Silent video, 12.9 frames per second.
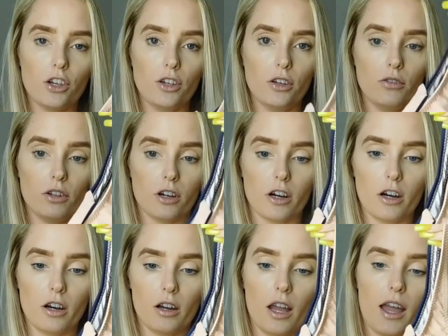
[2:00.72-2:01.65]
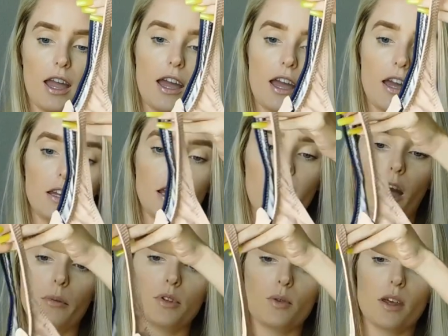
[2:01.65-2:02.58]
cuter, and it
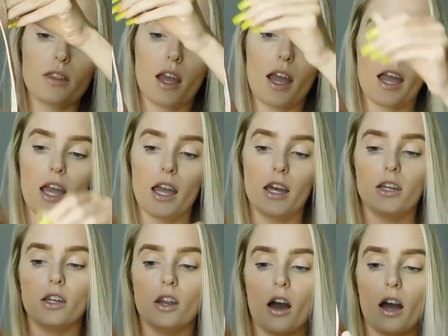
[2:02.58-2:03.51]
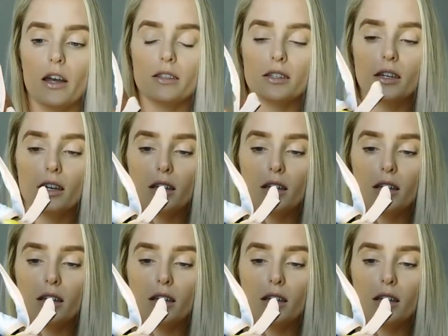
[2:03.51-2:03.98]
comes with a knot